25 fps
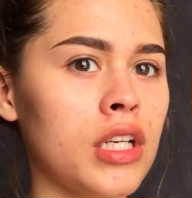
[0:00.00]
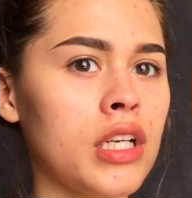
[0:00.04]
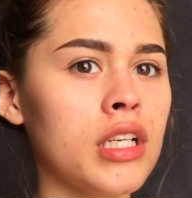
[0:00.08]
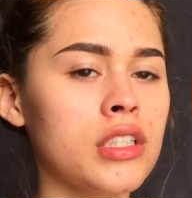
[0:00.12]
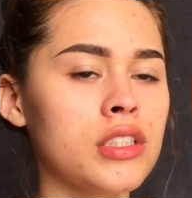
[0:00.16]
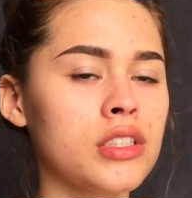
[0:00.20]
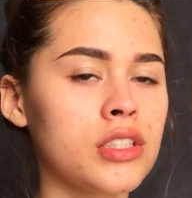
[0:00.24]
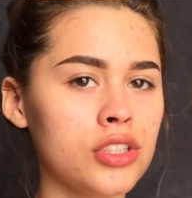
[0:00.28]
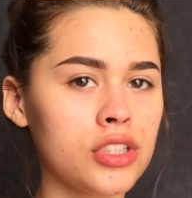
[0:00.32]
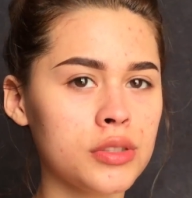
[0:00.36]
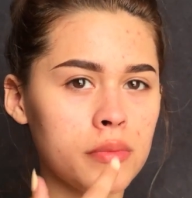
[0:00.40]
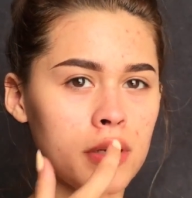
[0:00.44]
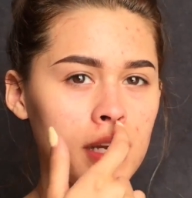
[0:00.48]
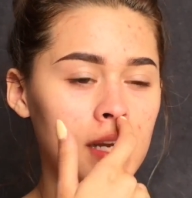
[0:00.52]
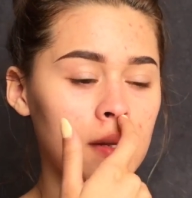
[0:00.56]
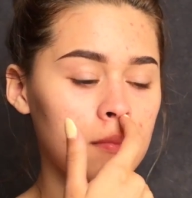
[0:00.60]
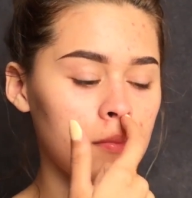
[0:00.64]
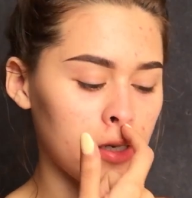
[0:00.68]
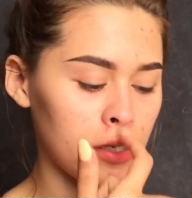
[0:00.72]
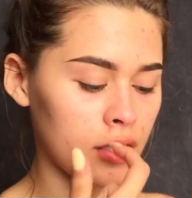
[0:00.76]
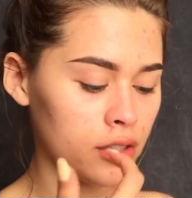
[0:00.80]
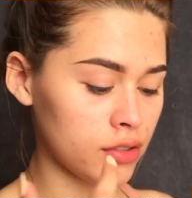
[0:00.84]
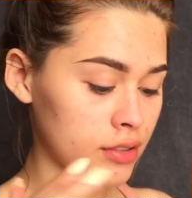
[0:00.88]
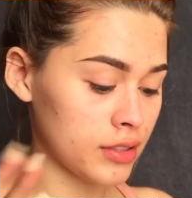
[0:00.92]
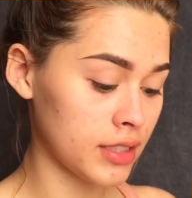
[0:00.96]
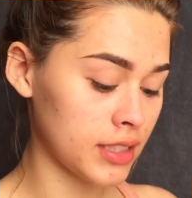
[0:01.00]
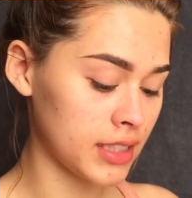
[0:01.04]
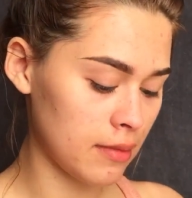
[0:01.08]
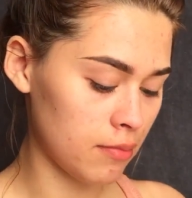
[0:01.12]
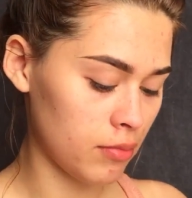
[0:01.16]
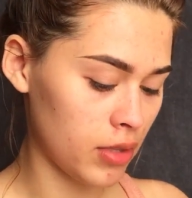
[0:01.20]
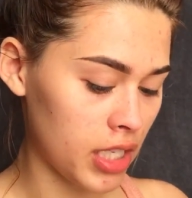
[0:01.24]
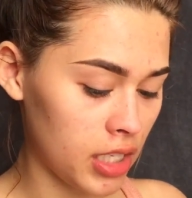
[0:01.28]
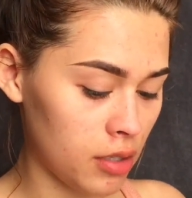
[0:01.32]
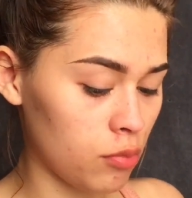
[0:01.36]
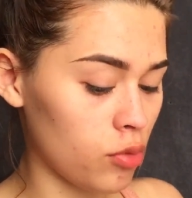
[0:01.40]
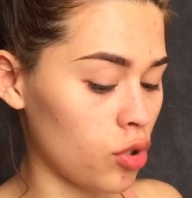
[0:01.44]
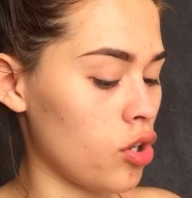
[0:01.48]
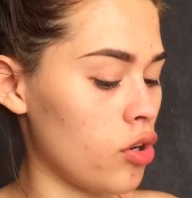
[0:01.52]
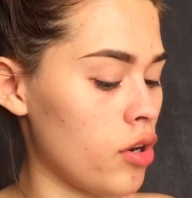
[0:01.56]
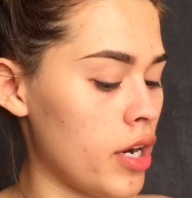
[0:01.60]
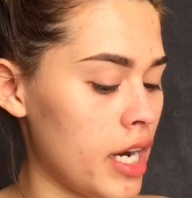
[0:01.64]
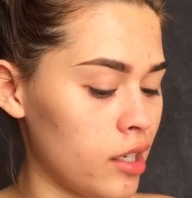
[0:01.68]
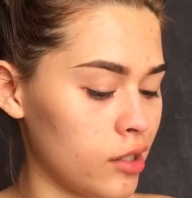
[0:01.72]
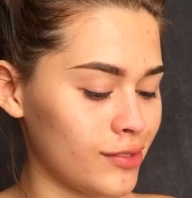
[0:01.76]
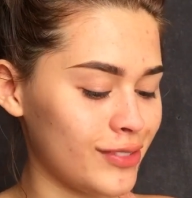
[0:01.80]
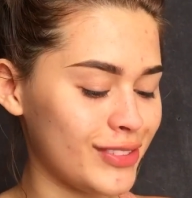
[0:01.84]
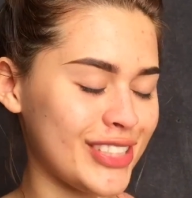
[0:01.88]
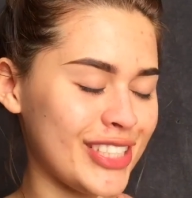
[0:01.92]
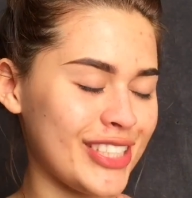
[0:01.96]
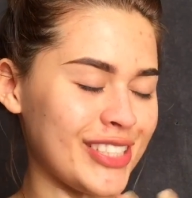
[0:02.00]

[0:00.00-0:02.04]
Excuse my eyebrows because I'm letting them grow out.